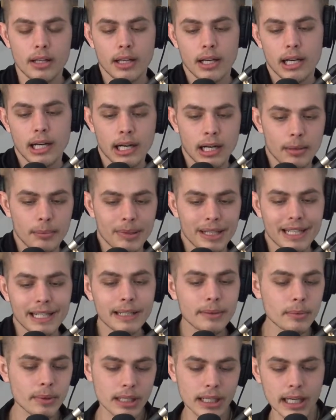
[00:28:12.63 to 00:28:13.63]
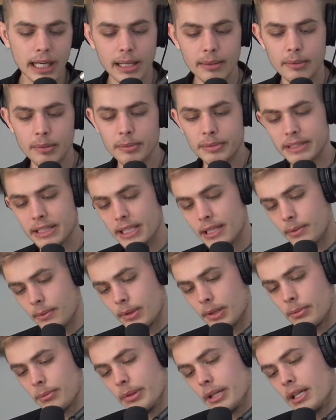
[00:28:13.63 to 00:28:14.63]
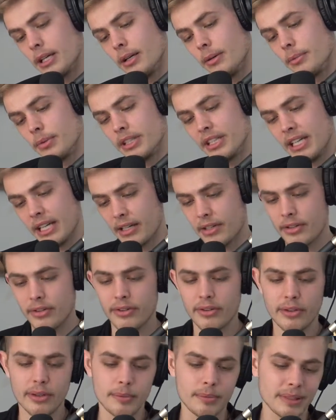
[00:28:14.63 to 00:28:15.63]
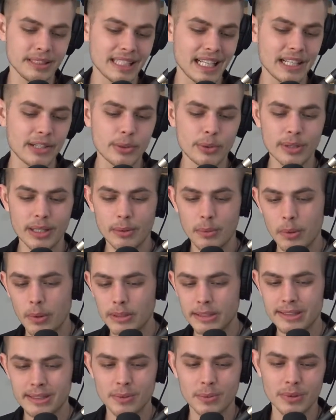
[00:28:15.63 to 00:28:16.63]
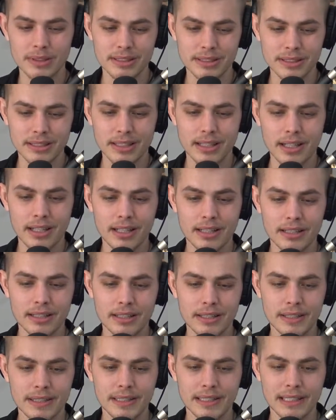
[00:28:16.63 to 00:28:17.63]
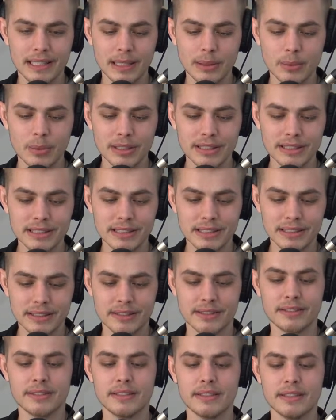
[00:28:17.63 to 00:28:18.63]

Um, but I didn't want to name him because I didn't want to become connected to him because I knew that one just wasn't. Uh, he wasn't.